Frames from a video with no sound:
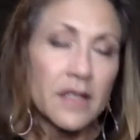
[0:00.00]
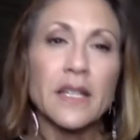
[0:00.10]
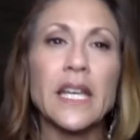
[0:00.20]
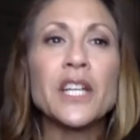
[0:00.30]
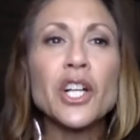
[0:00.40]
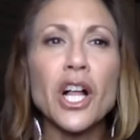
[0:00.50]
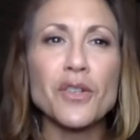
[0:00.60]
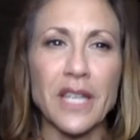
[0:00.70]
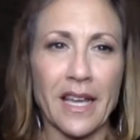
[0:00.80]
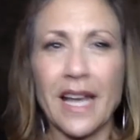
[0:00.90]
in
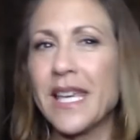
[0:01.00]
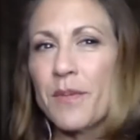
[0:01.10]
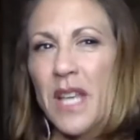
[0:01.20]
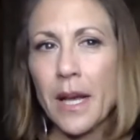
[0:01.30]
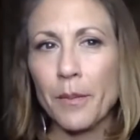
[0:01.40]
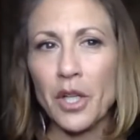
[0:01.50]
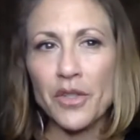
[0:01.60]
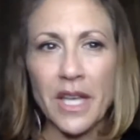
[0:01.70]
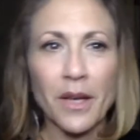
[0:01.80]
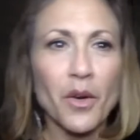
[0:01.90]
closing, I keep saying I'm
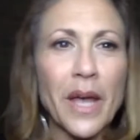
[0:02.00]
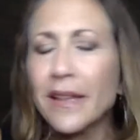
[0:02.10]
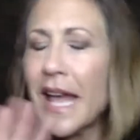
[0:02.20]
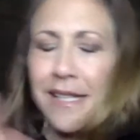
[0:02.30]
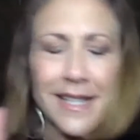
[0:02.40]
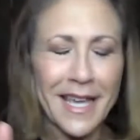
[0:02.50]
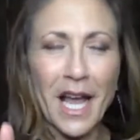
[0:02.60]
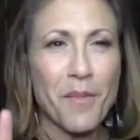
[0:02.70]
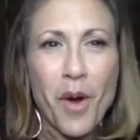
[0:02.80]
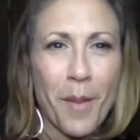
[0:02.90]
closing. Okay. Last thing, I
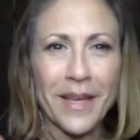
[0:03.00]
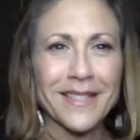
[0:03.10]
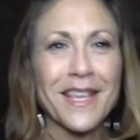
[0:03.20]
promise.